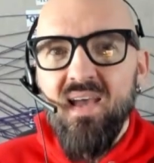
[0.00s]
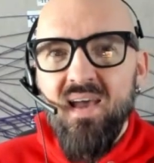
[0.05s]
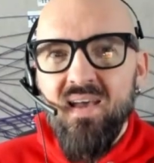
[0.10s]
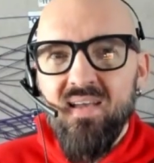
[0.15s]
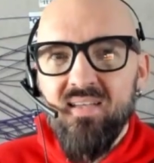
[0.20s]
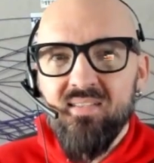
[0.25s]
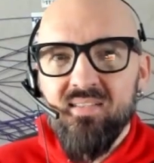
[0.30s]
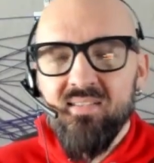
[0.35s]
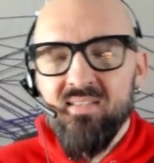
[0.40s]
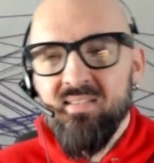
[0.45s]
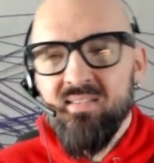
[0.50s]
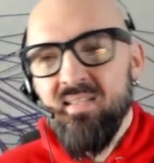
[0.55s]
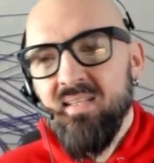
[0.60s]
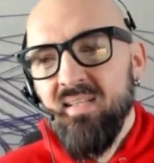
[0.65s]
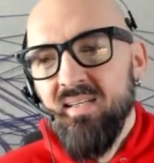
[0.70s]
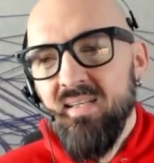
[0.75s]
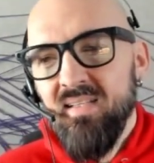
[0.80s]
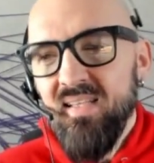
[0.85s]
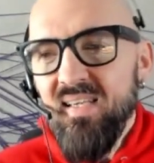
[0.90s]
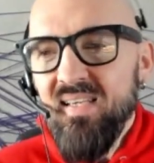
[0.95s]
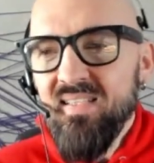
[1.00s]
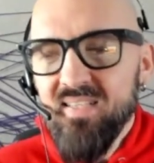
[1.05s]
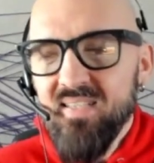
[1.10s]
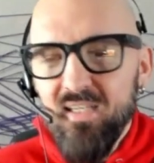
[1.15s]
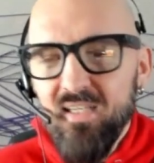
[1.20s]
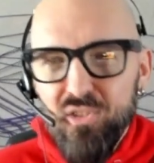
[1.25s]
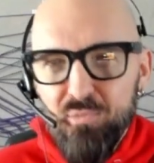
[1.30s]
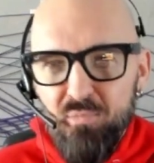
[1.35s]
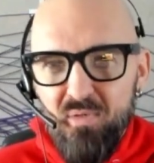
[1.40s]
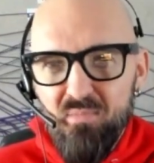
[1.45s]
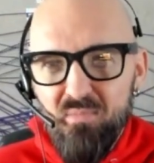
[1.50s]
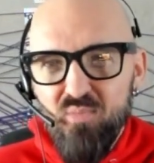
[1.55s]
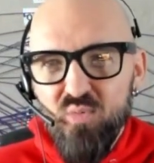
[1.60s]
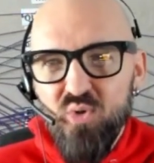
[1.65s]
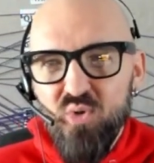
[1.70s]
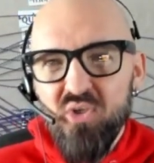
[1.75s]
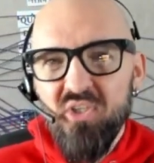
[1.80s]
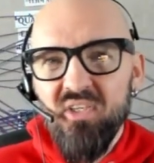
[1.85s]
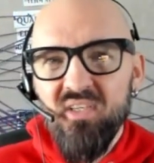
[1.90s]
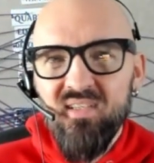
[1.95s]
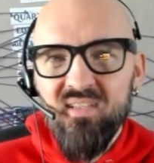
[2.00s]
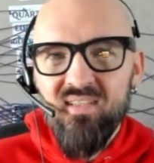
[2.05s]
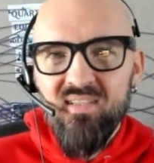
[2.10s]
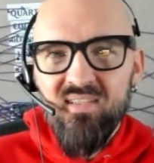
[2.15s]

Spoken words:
as things get a little bit more